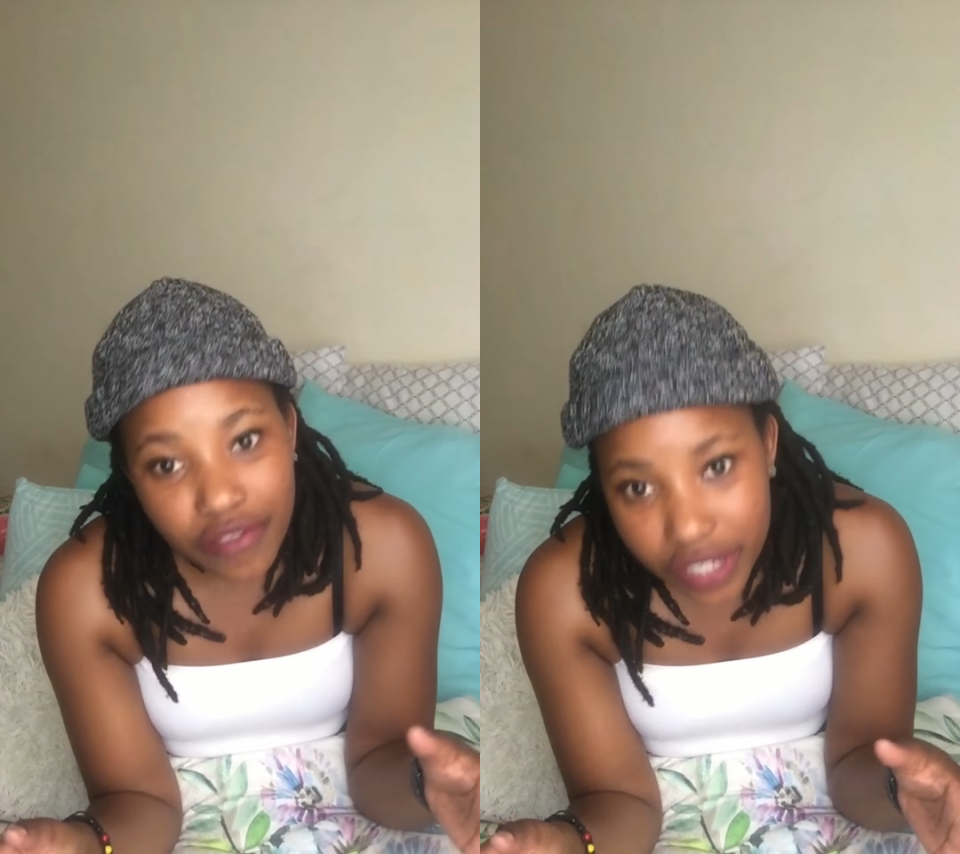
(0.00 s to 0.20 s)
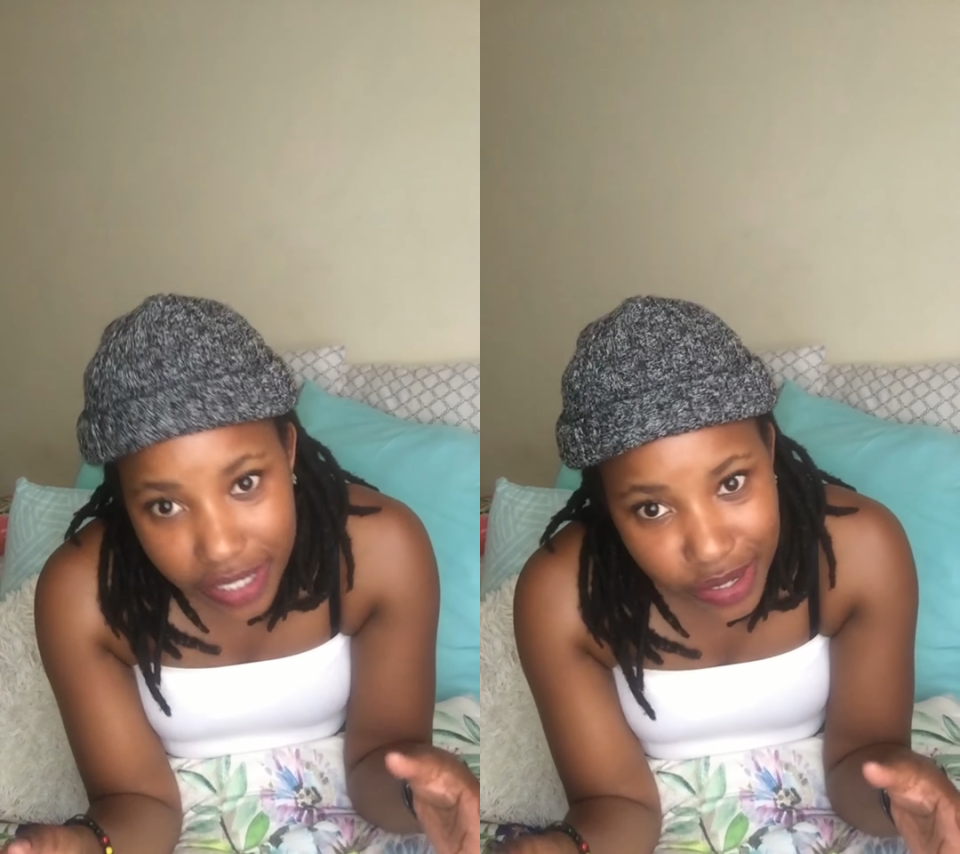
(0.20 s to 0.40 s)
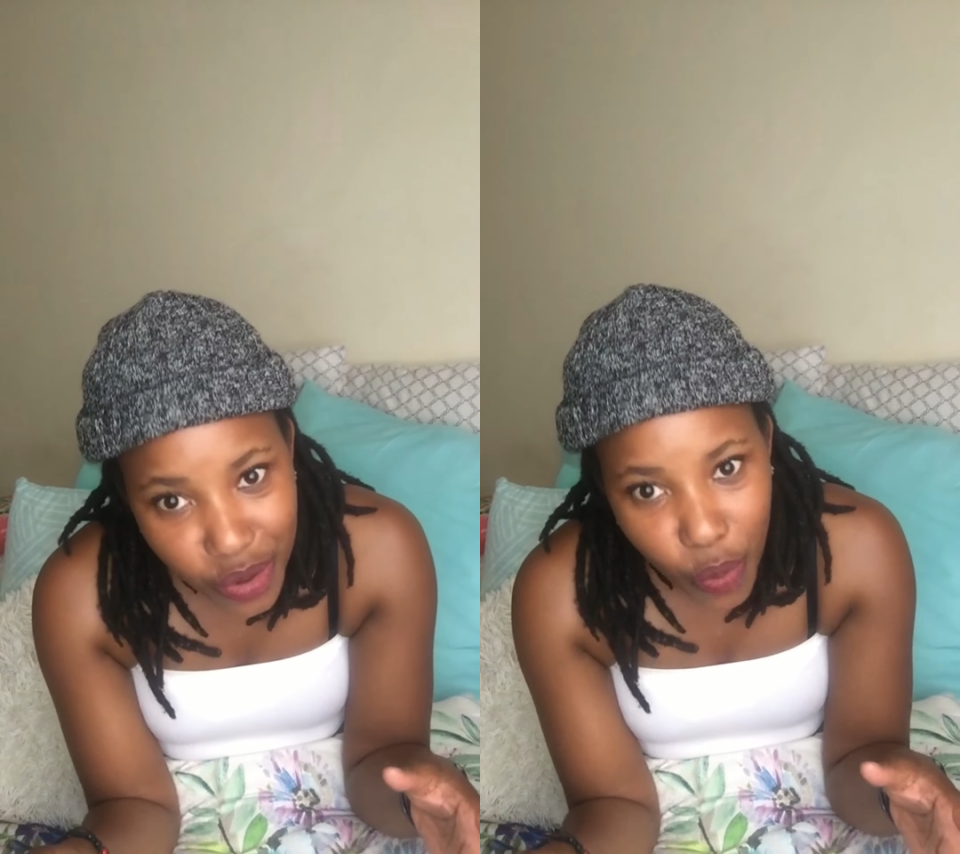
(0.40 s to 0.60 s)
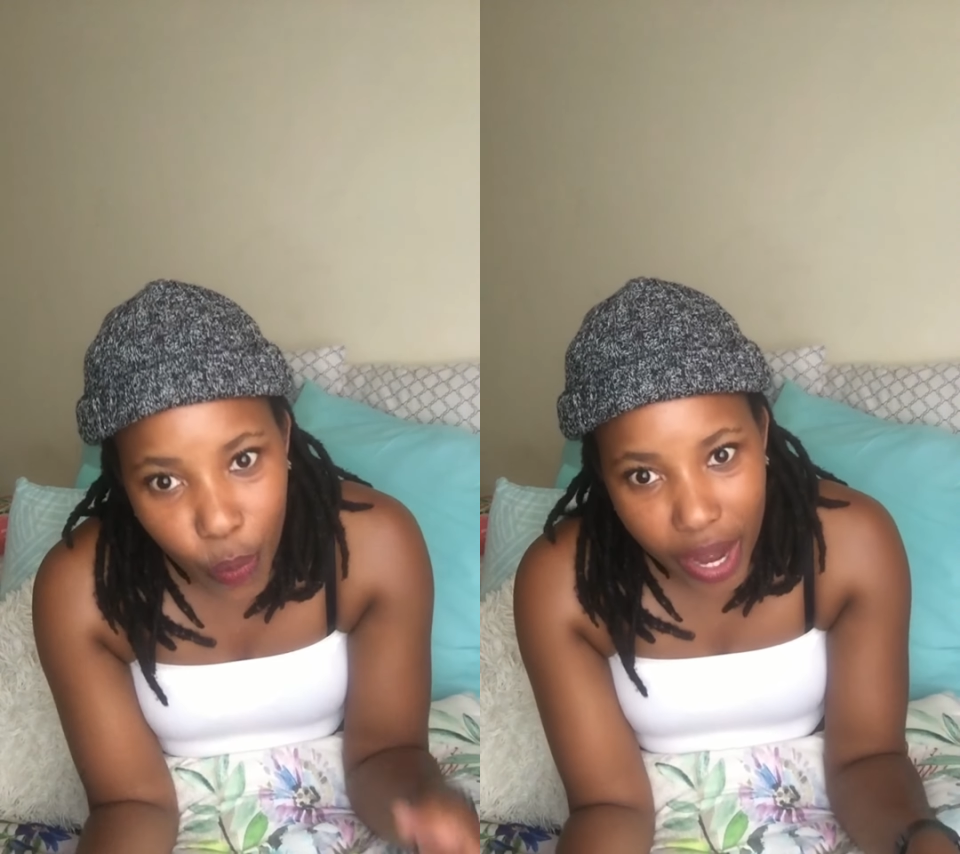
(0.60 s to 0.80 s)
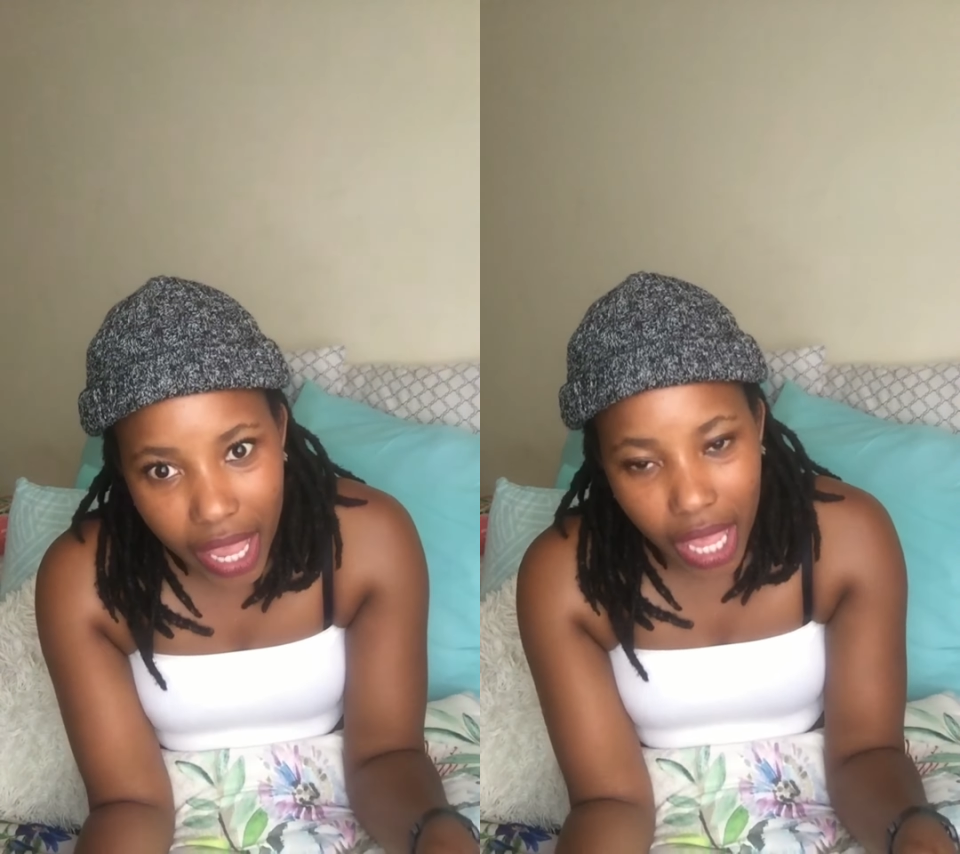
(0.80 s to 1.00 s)
every single
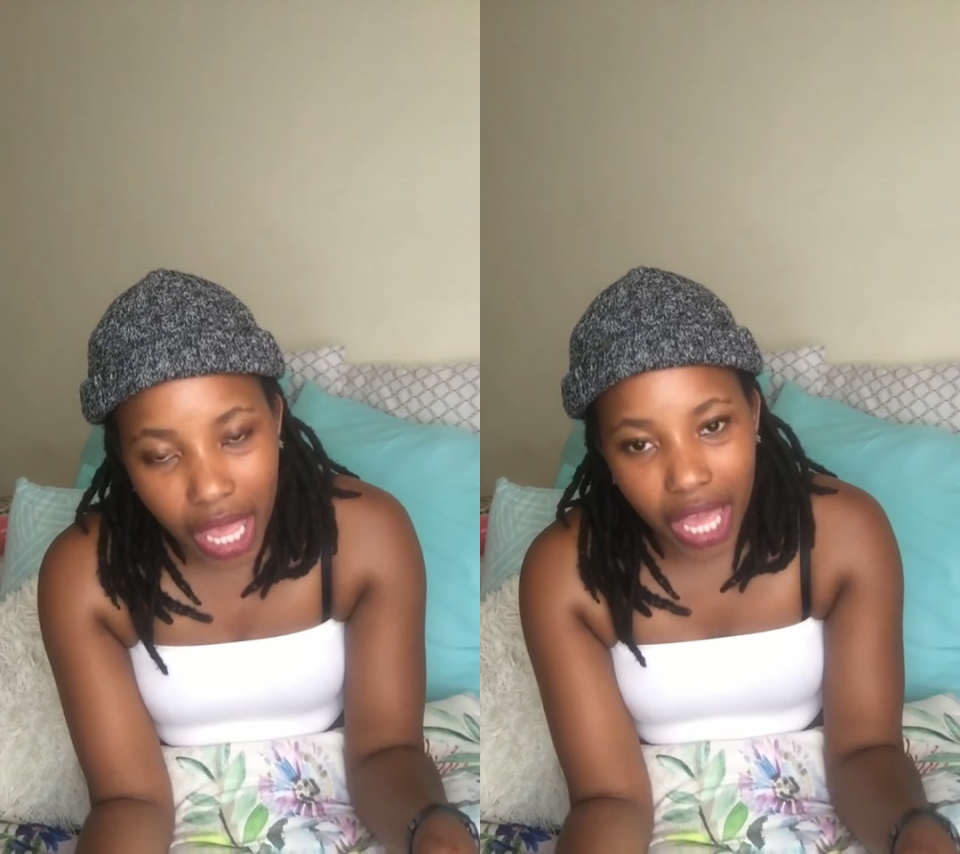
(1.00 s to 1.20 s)
way.